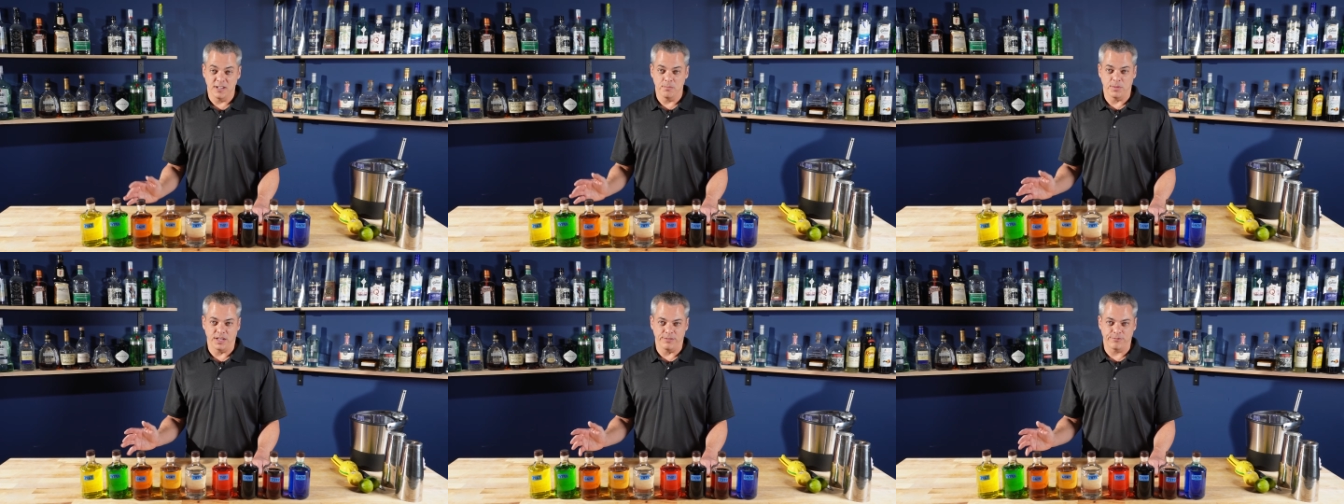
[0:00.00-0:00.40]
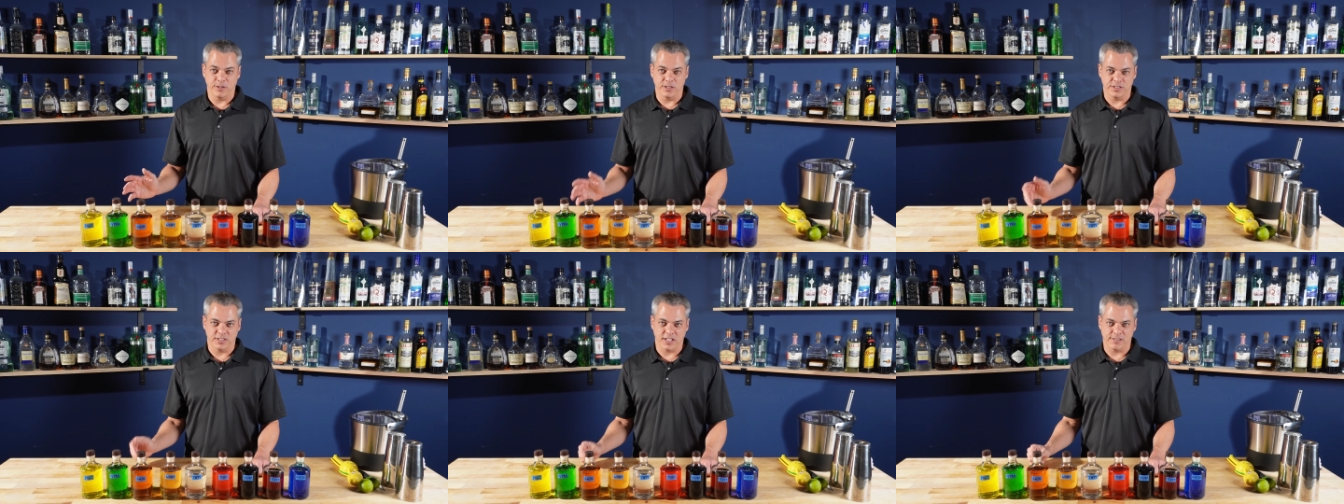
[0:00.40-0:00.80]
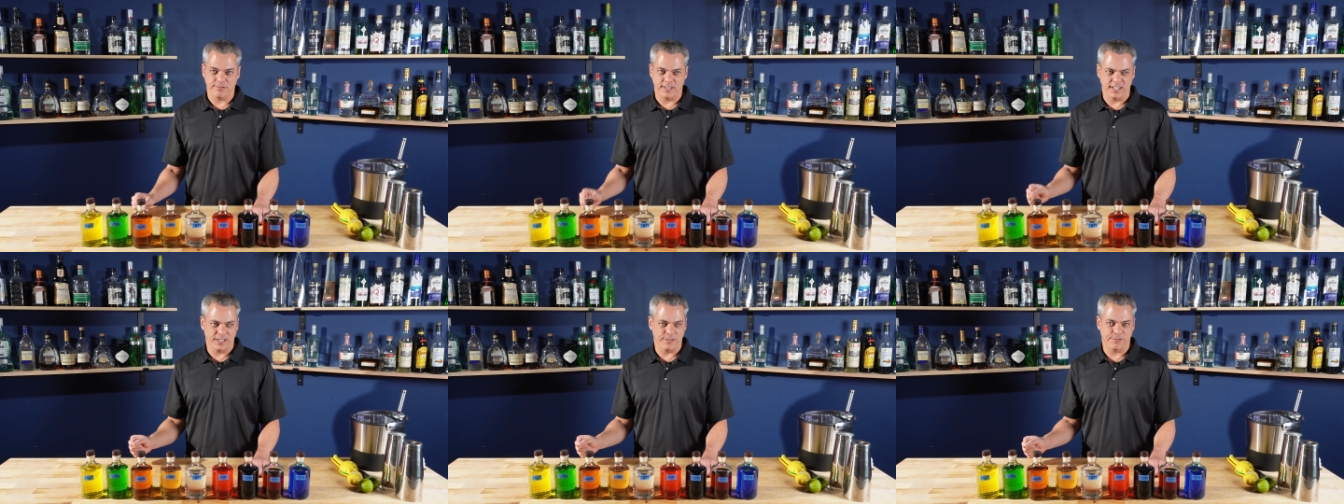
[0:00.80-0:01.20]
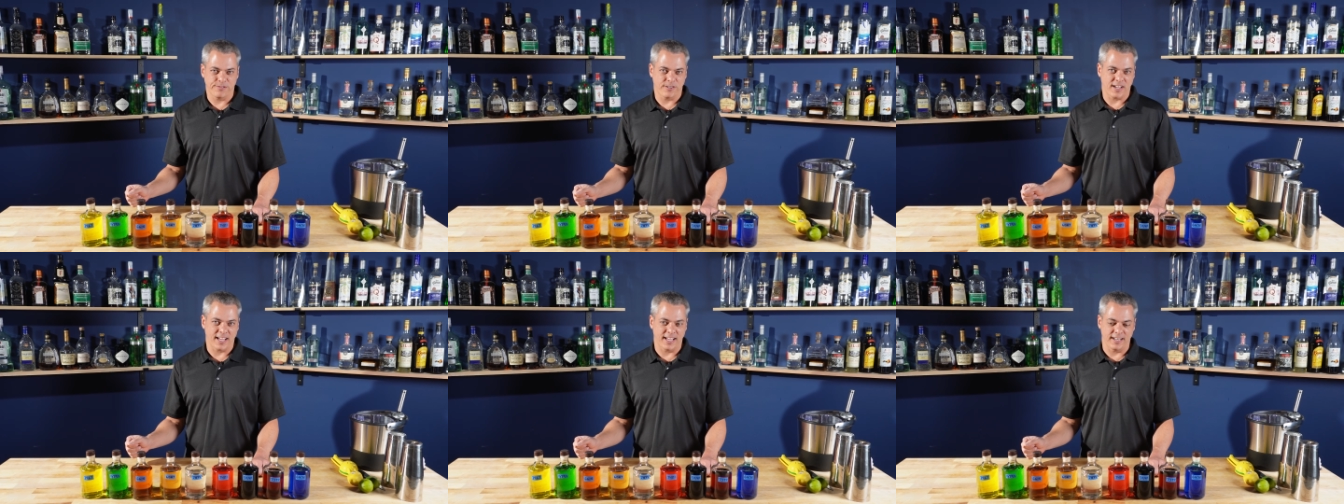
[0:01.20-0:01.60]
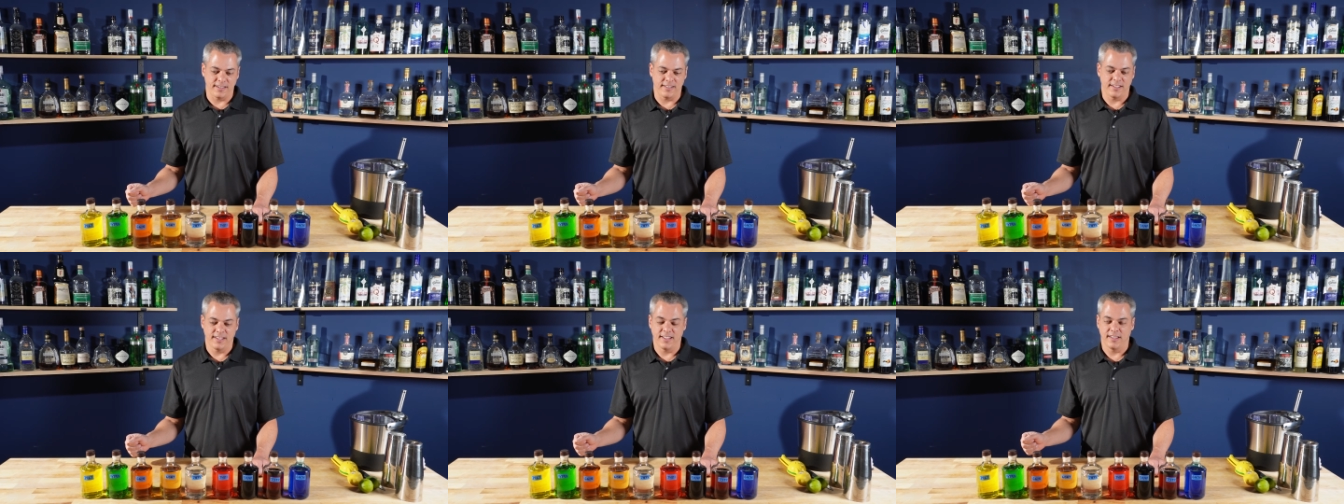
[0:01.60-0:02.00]
But first off, I need to
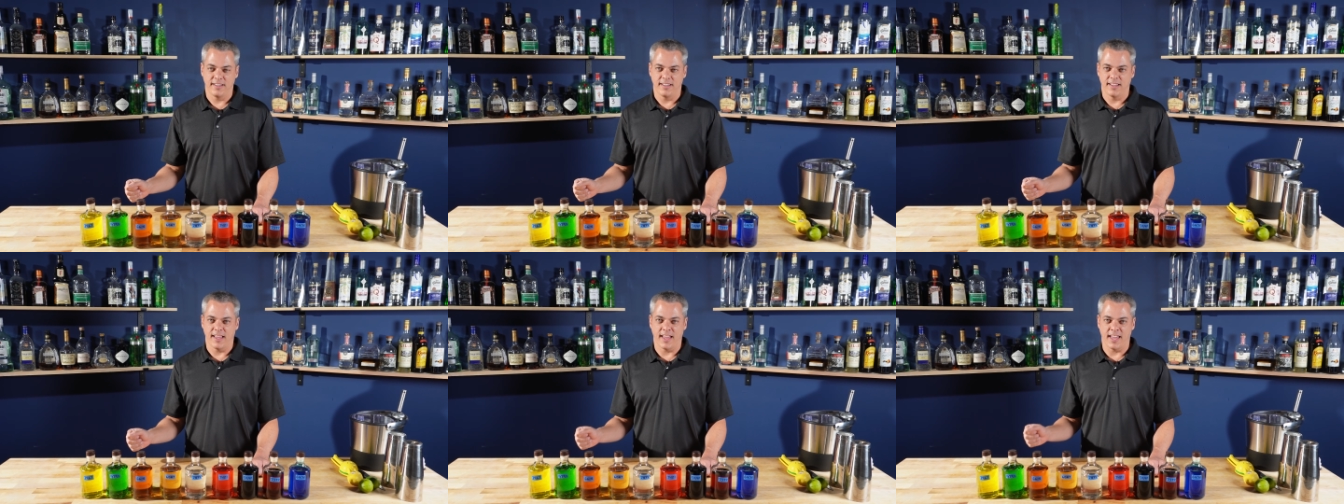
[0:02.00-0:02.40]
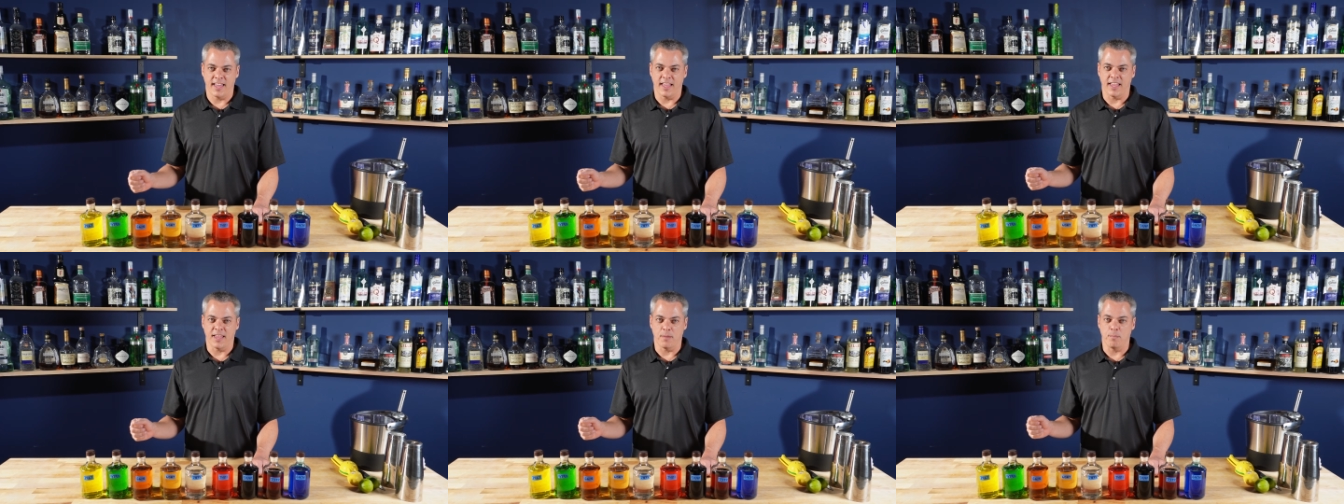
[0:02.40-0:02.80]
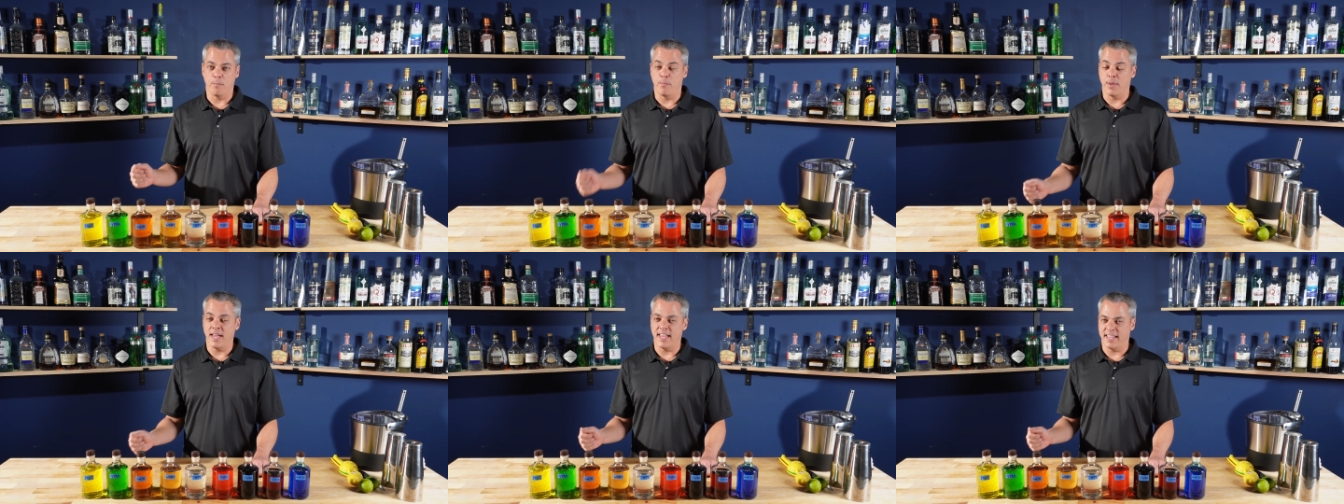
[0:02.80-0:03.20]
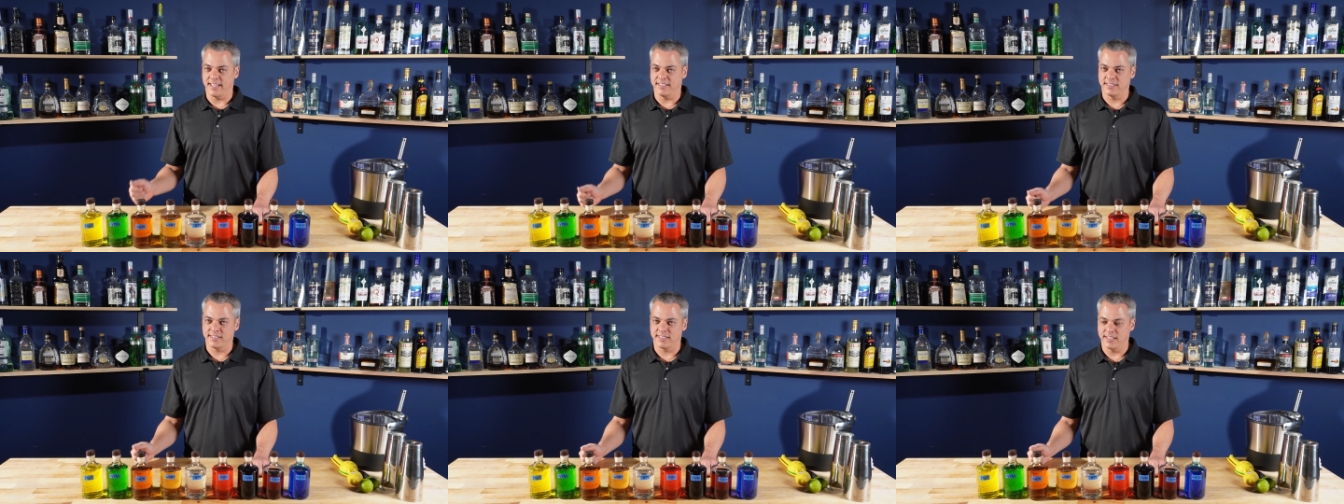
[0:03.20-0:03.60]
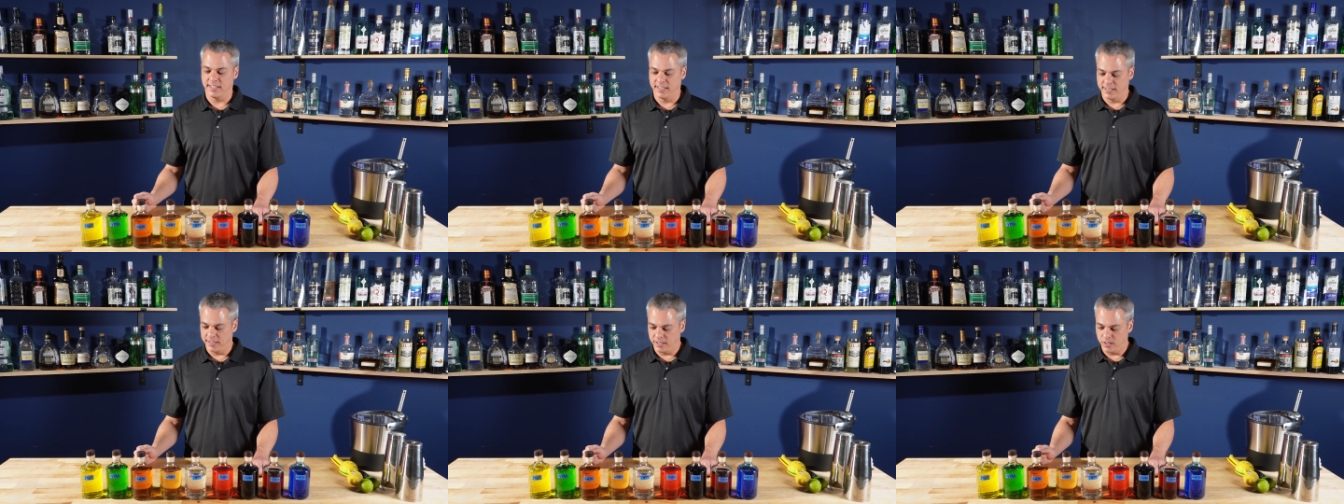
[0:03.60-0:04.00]
find a base.
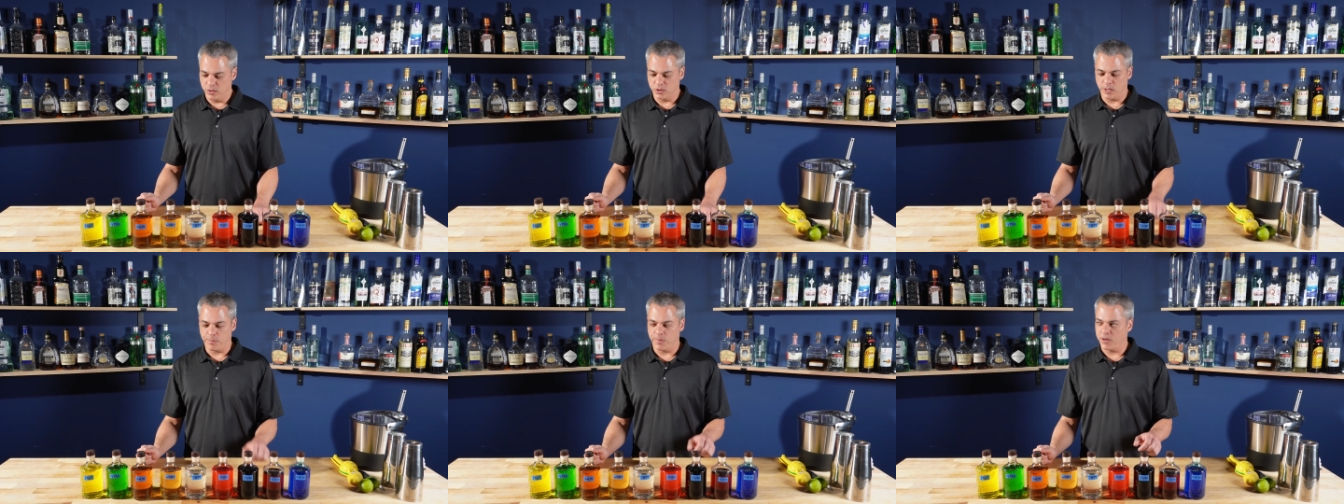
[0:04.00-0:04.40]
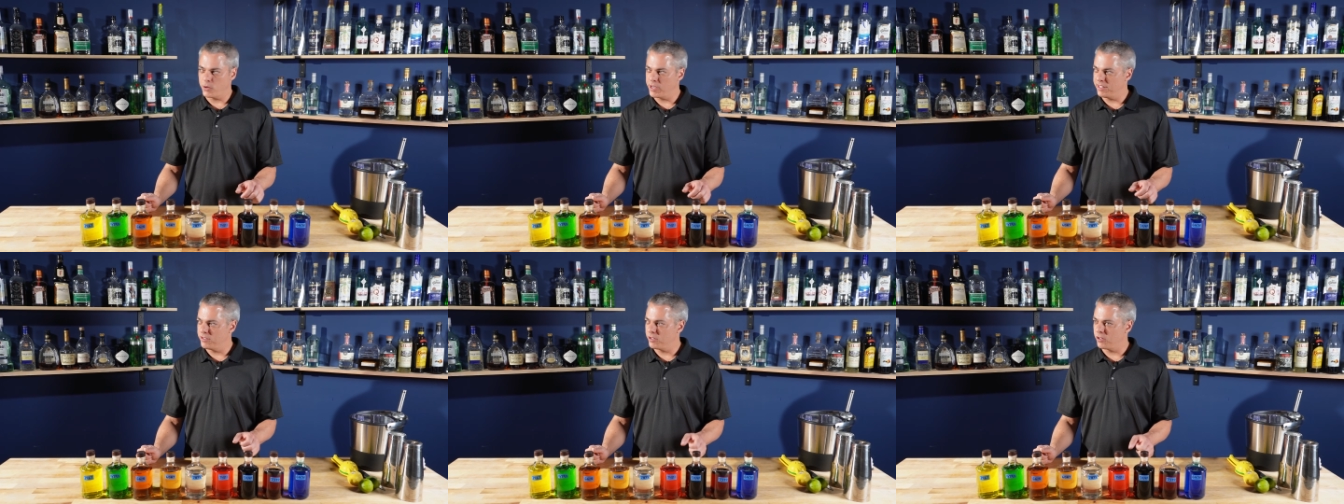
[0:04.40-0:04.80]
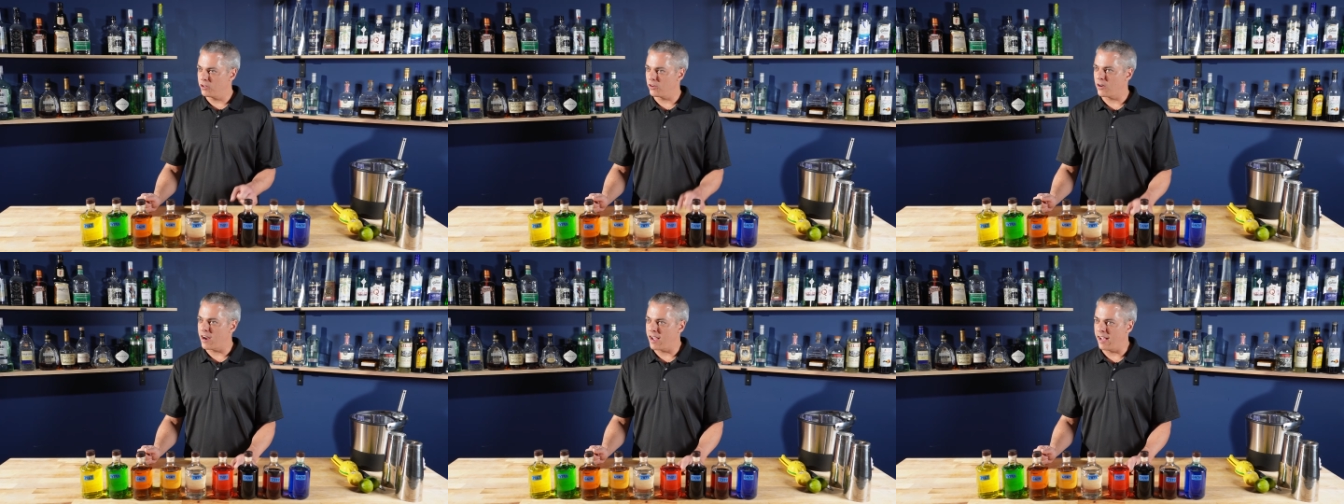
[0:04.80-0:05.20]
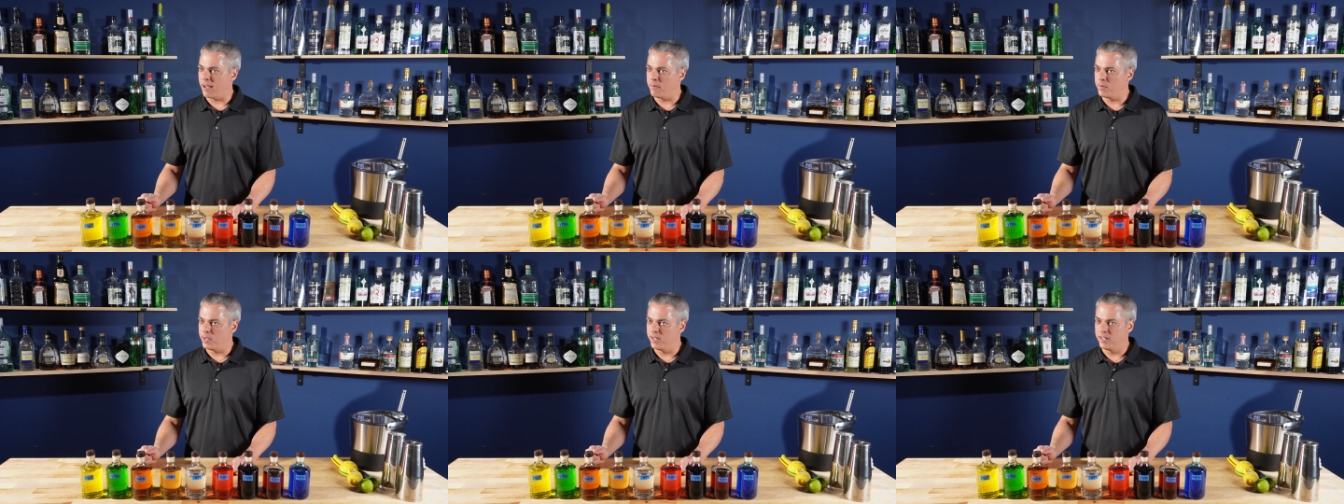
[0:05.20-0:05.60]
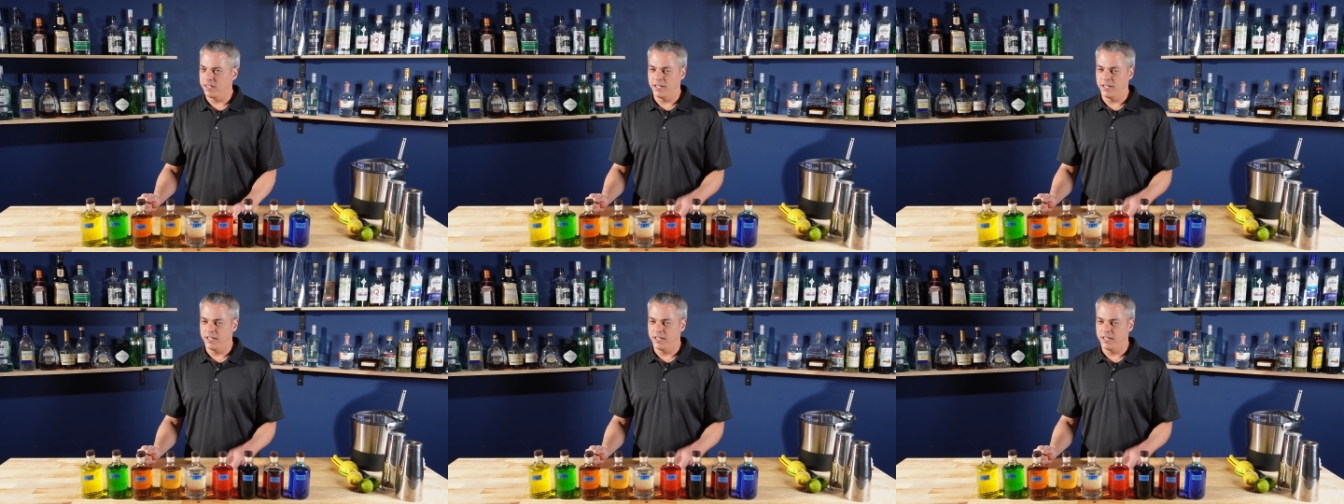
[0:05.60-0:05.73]
So I'm going to grab